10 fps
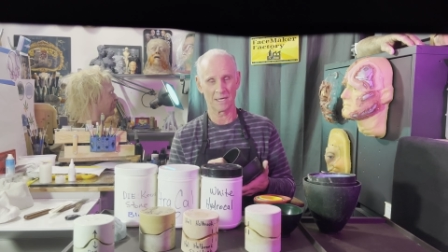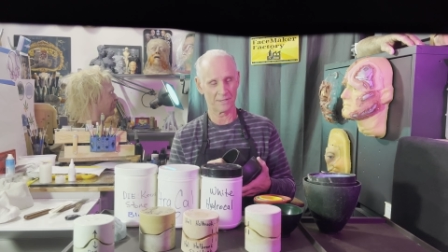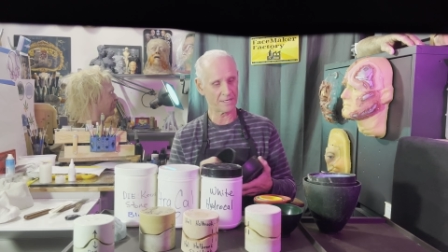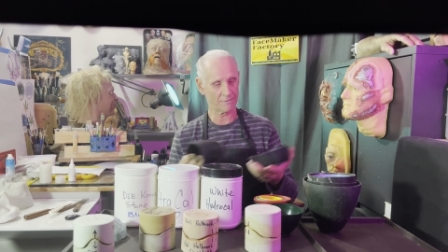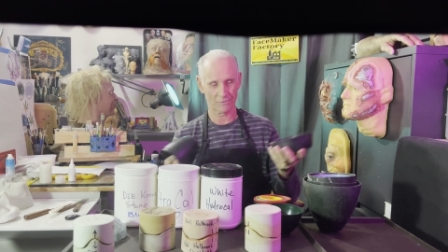
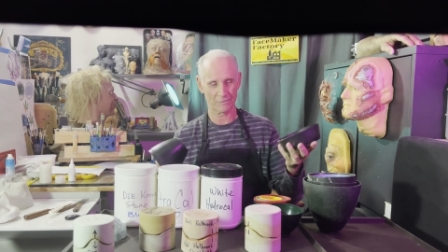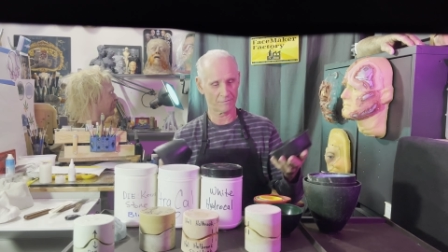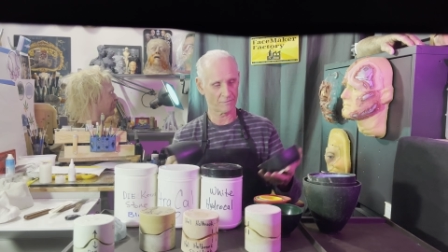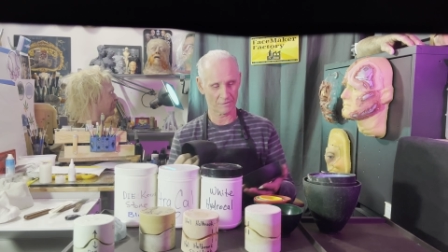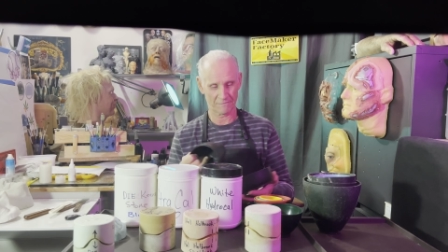They
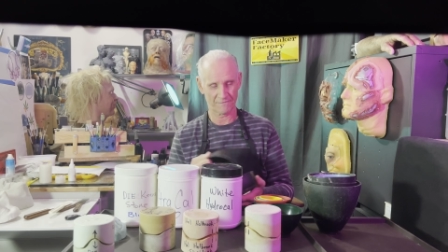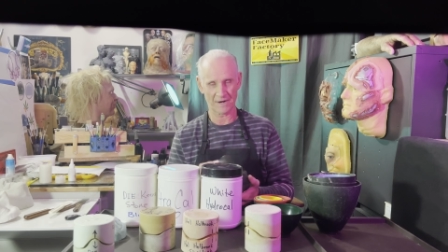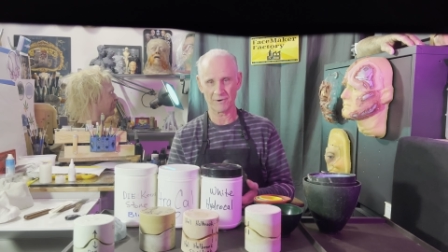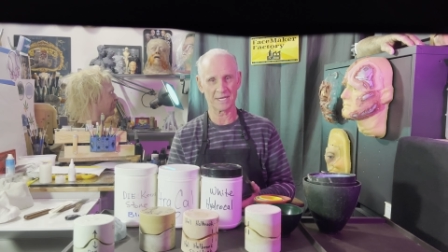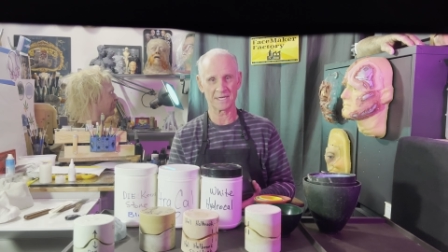were
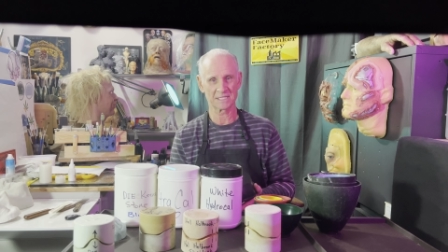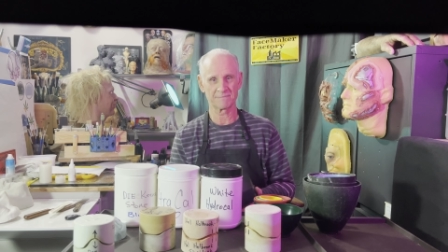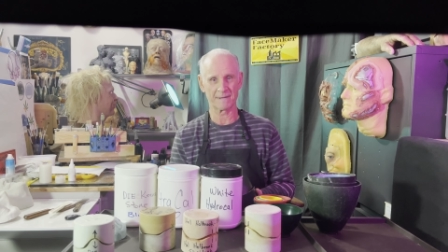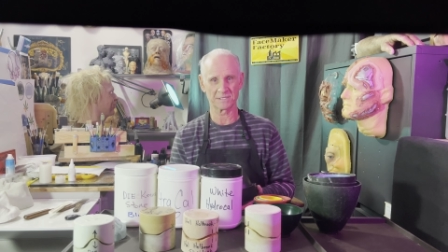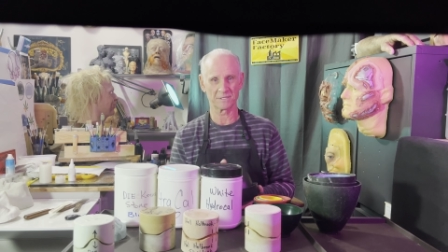very
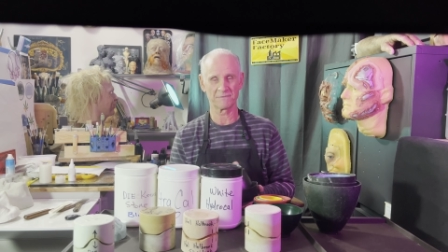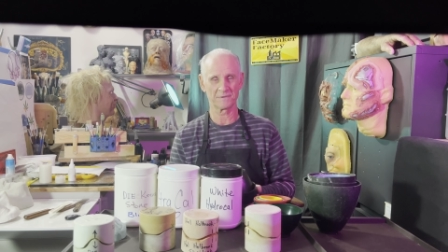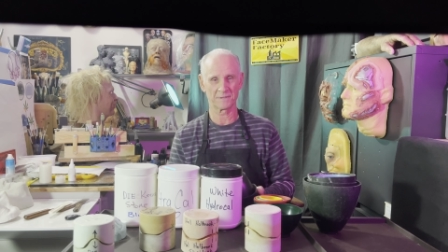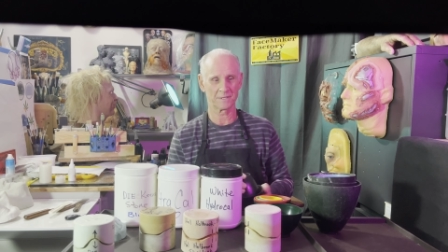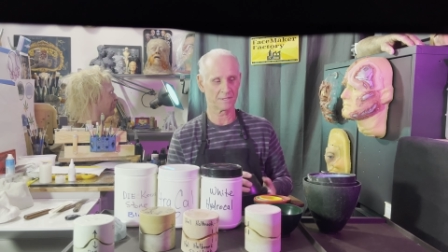inexpensive,
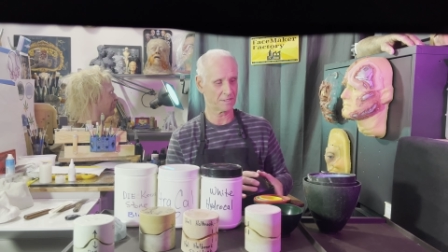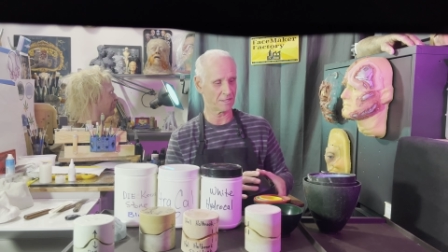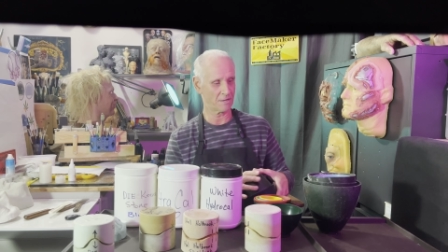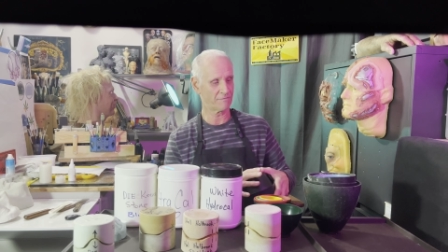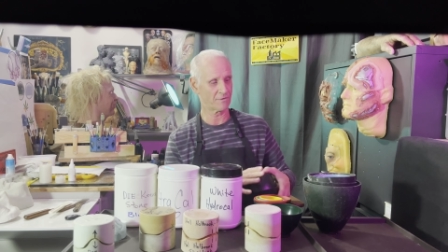
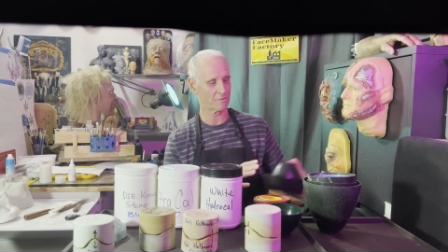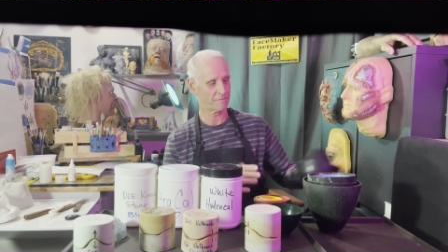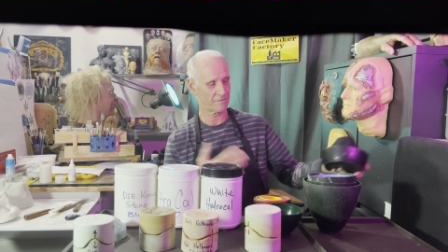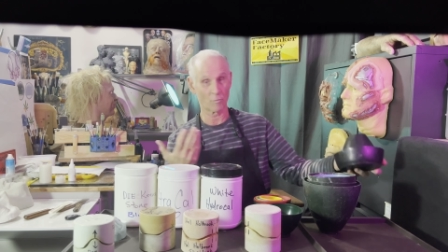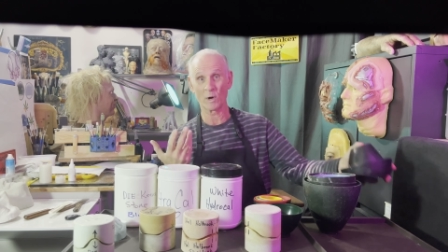
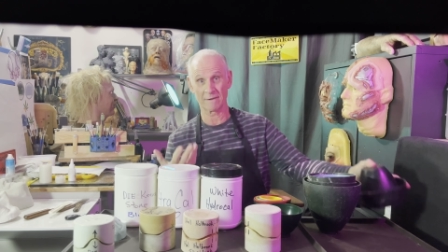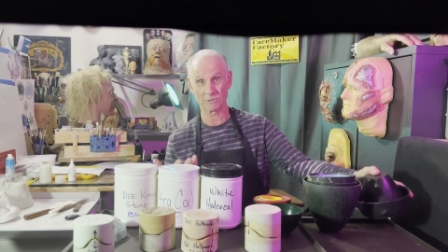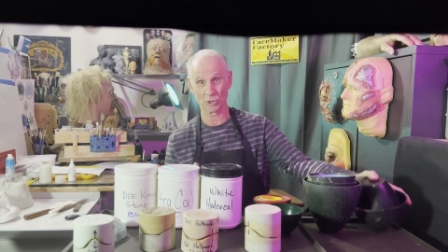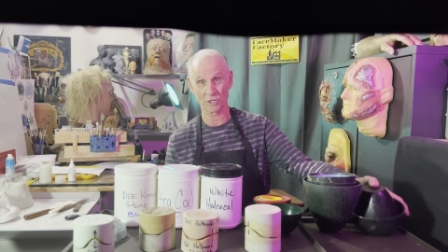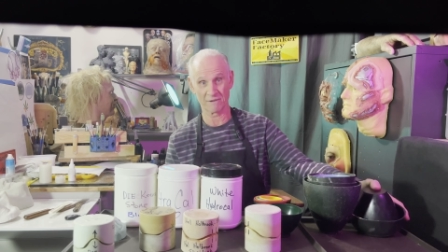for what I
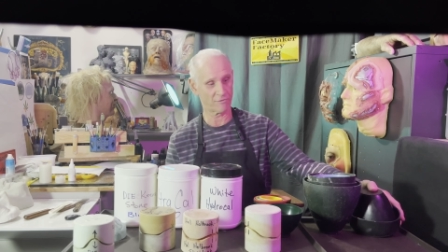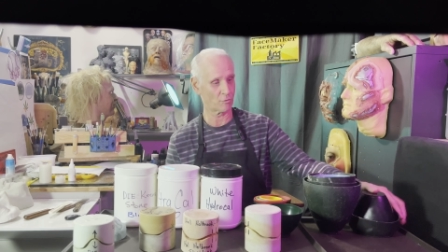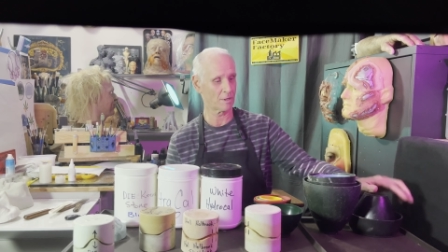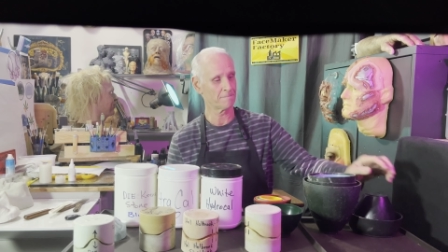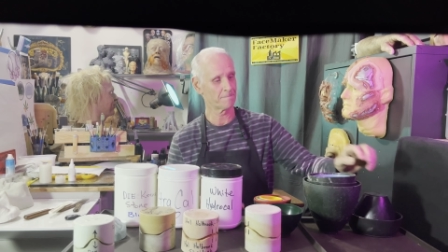was looking for.